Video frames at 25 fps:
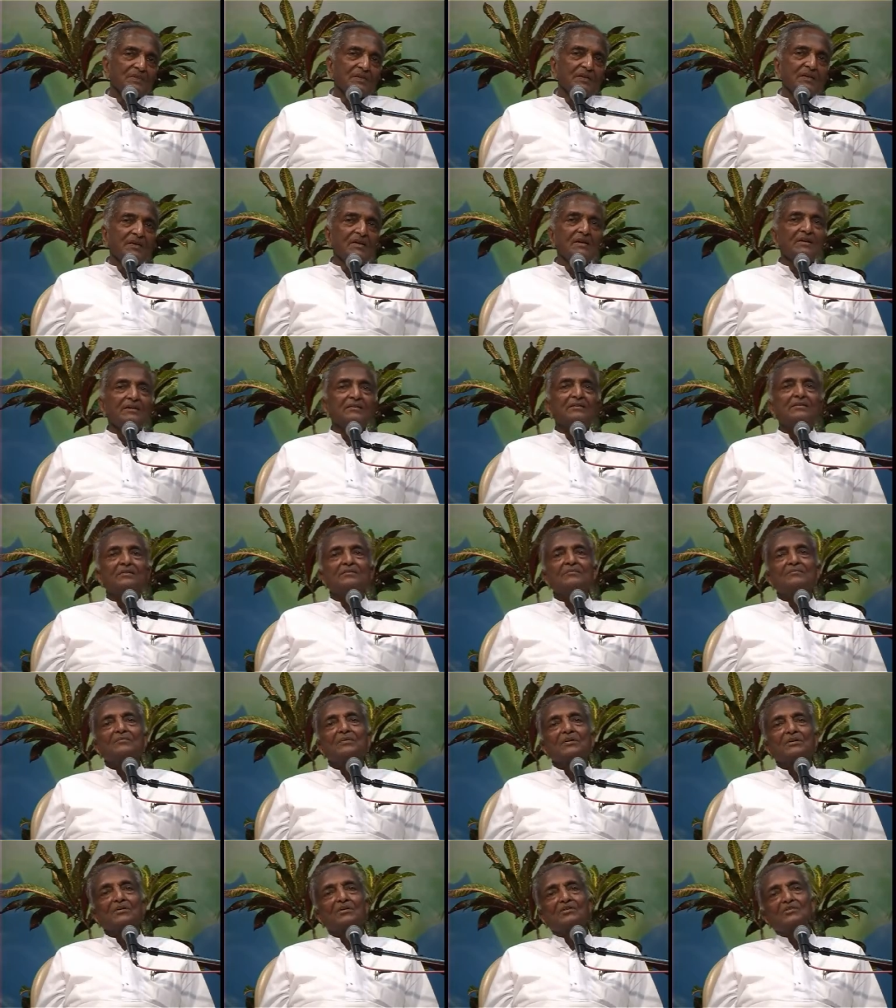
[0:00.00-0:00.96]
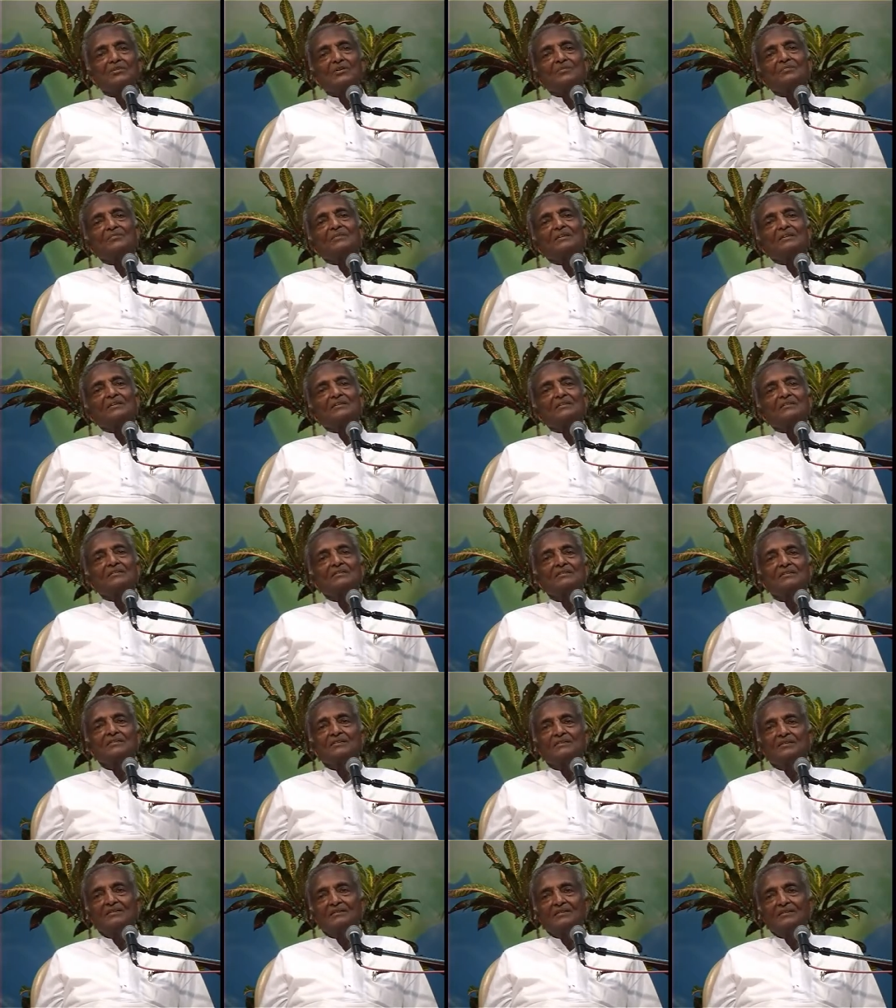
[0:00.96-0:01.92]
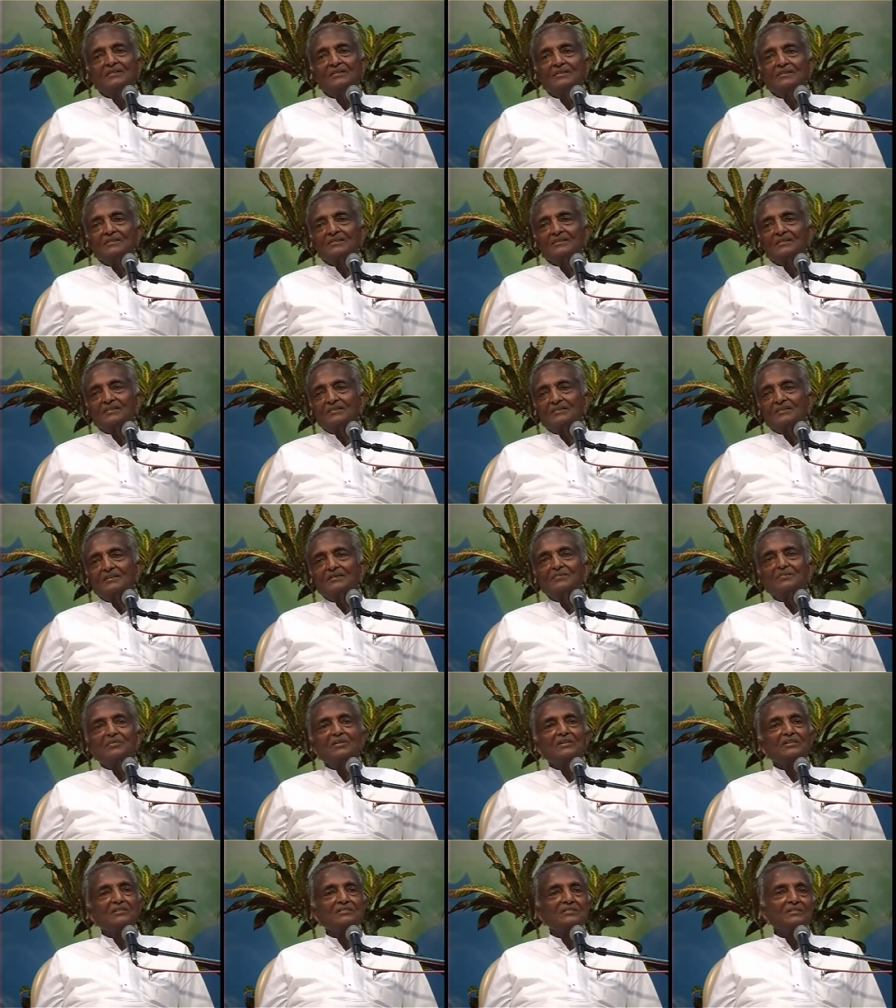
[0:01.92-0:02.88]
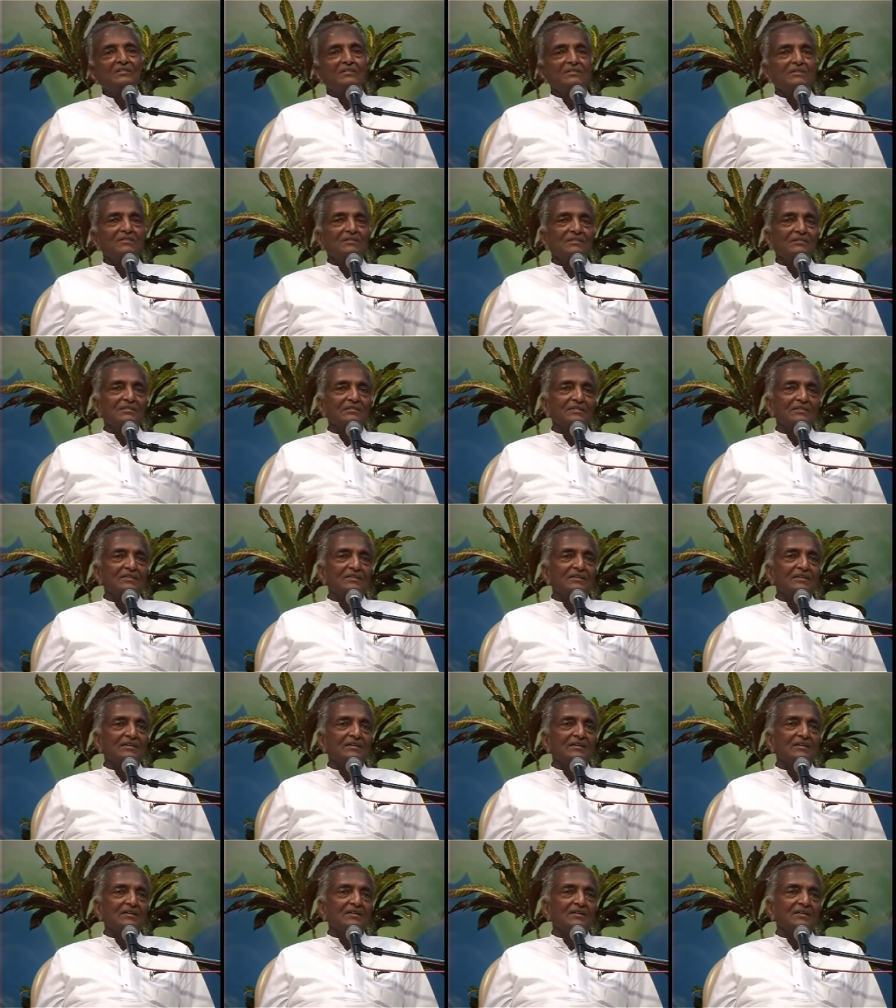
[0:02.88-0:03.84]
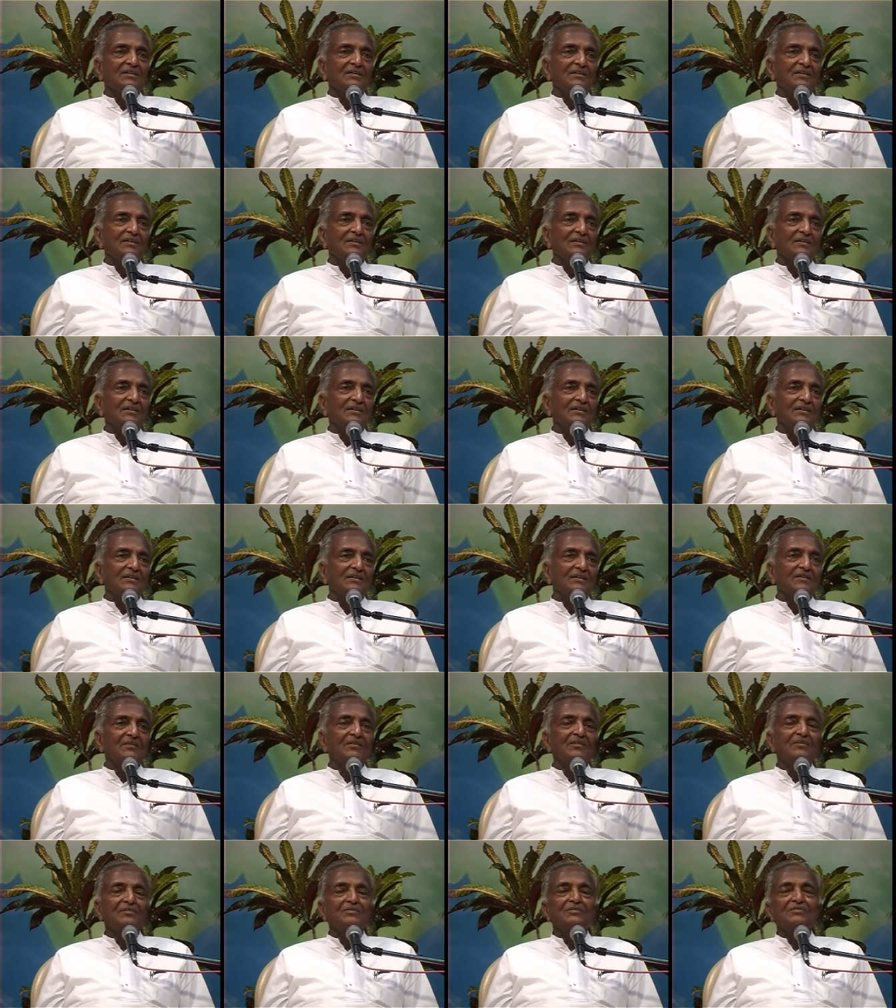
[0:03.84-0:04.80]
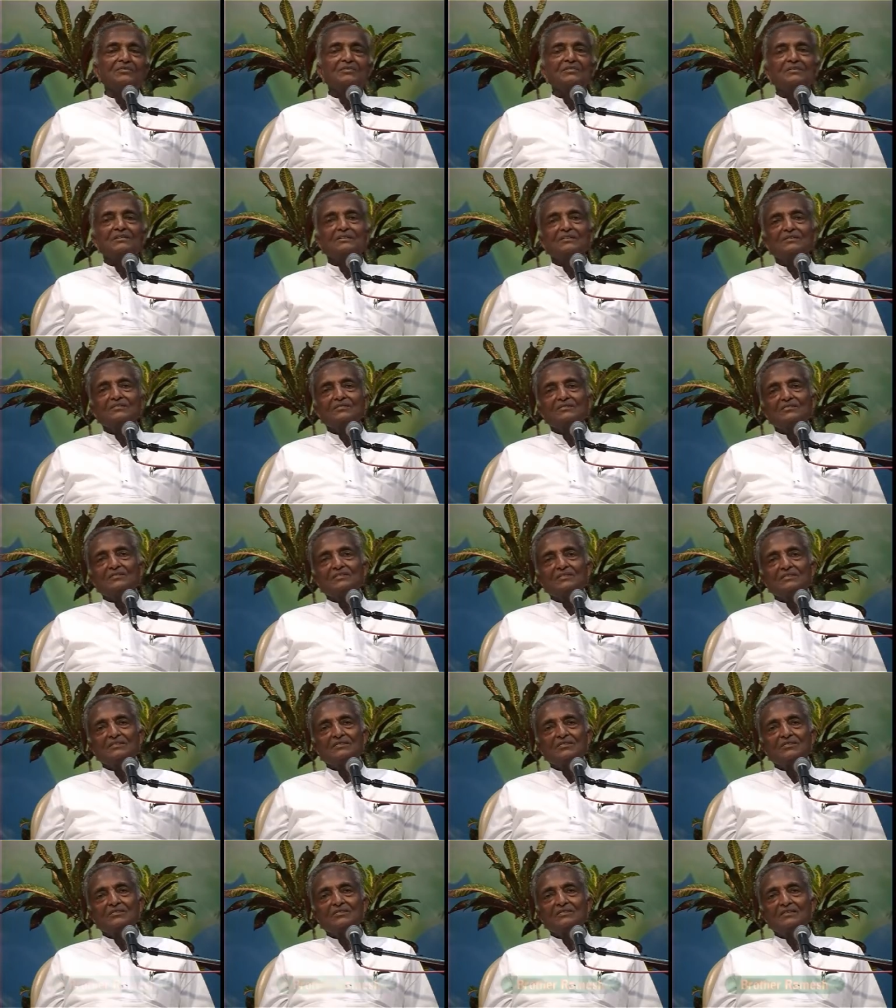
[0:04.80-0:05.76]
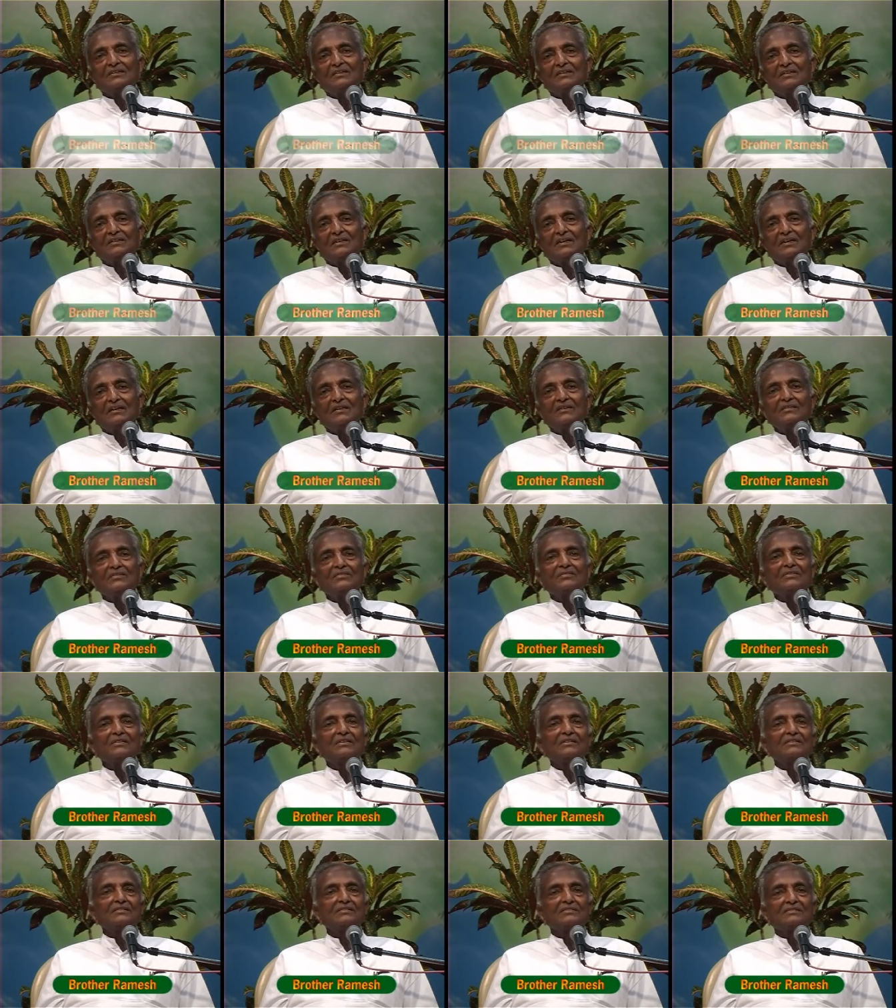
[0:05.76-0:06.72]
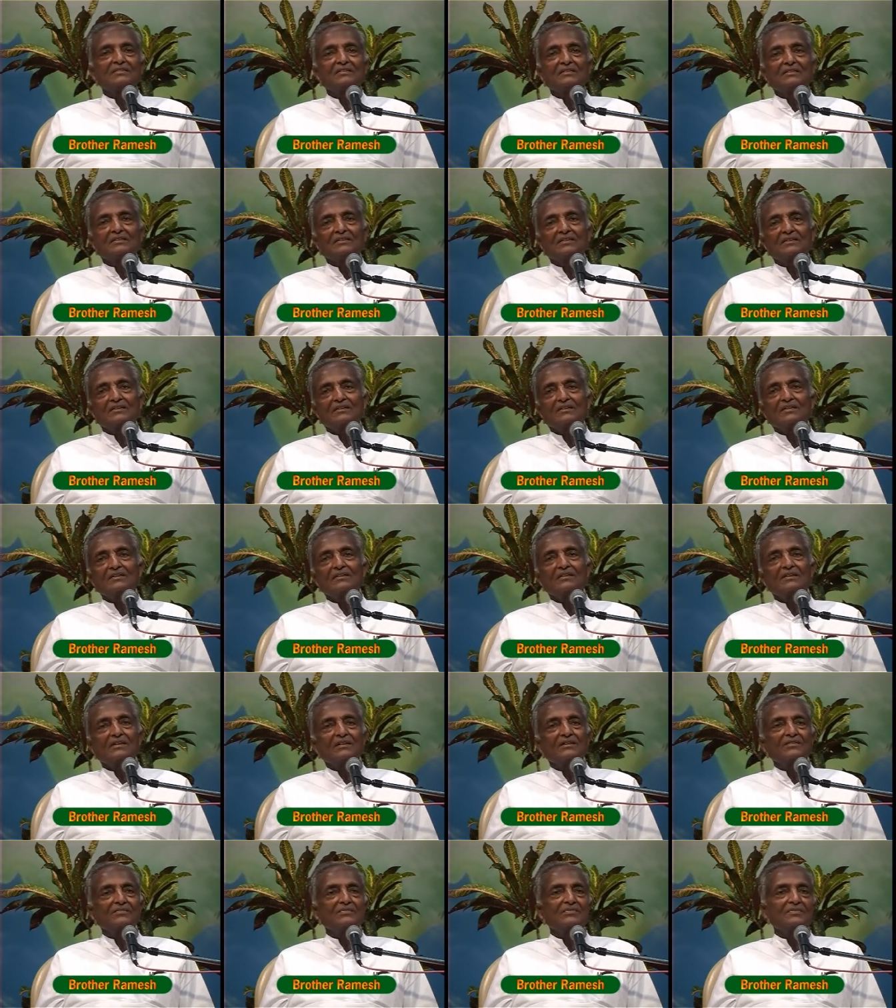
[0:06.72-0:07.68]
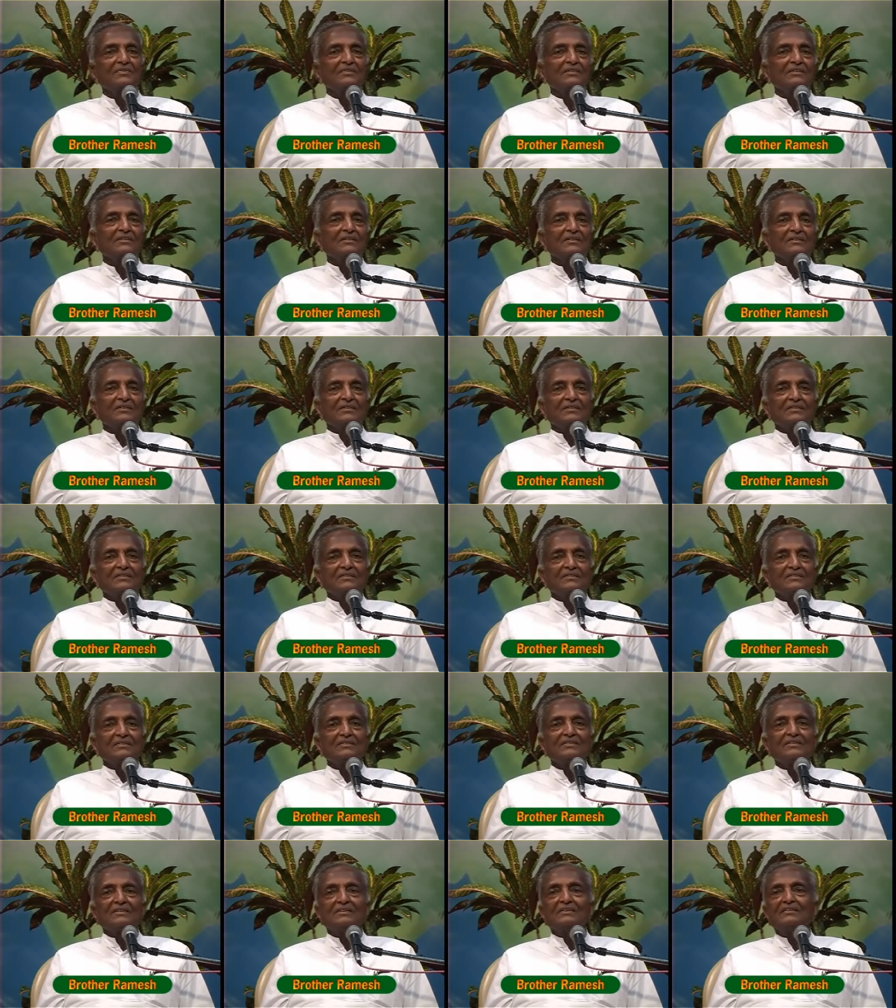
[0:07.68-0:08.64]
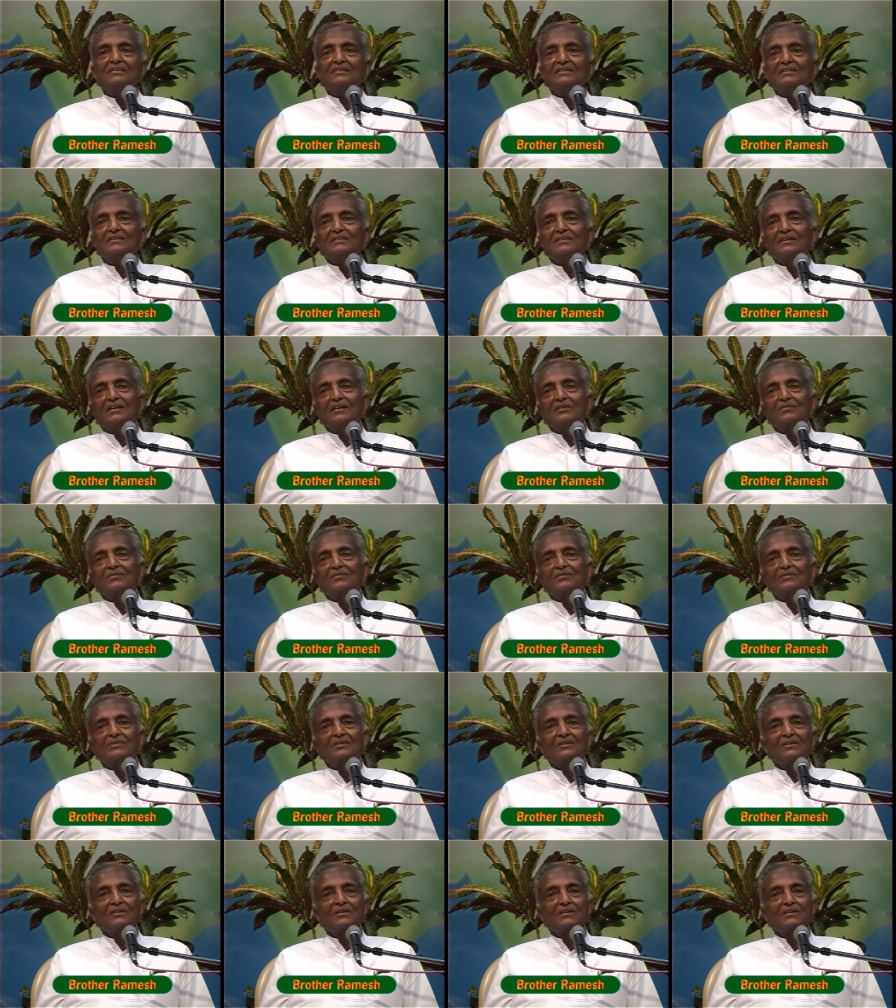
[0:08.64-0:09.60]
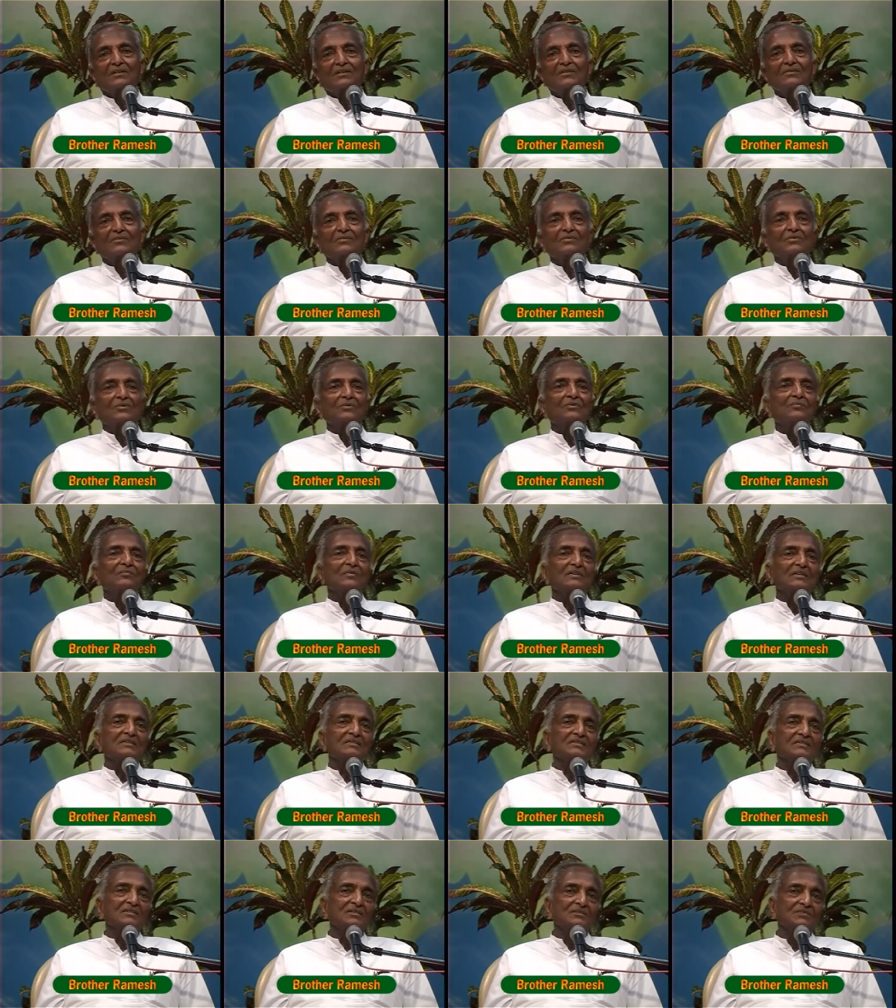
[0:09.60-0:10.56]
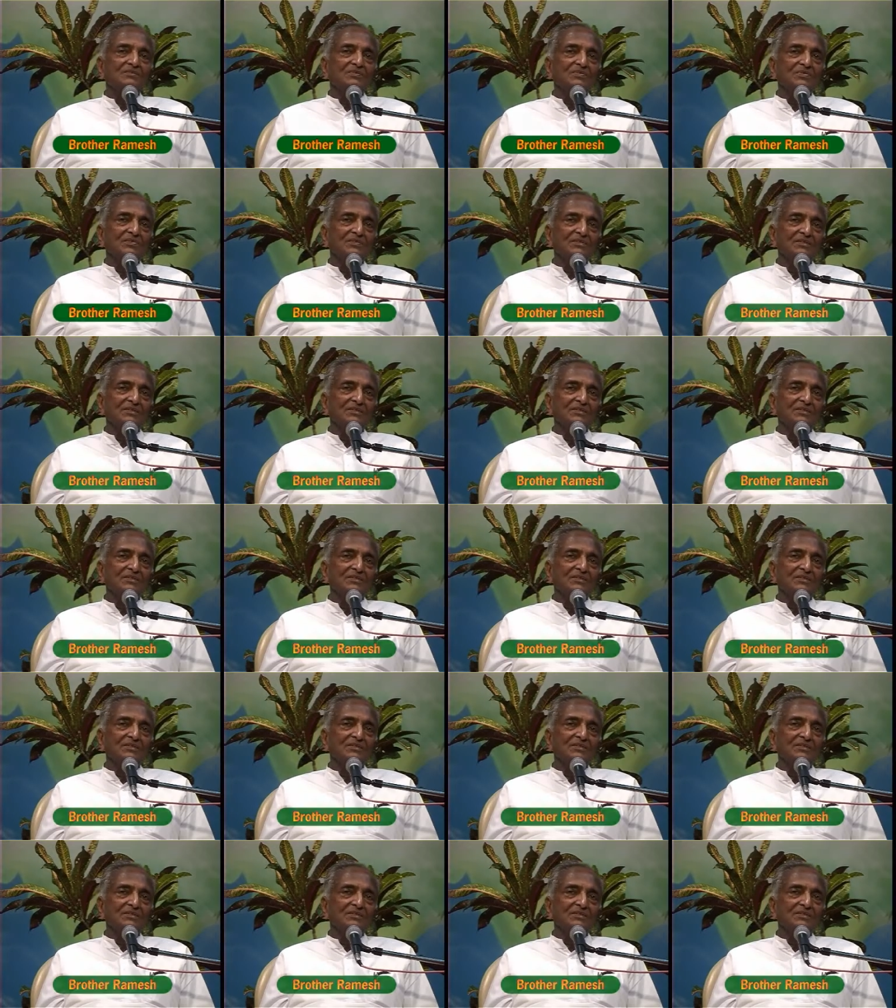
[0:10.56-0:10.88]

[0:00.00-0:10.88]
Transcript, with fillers: And because of that, this depression and all those things, you see, those negative things in her life, she said that I could control myself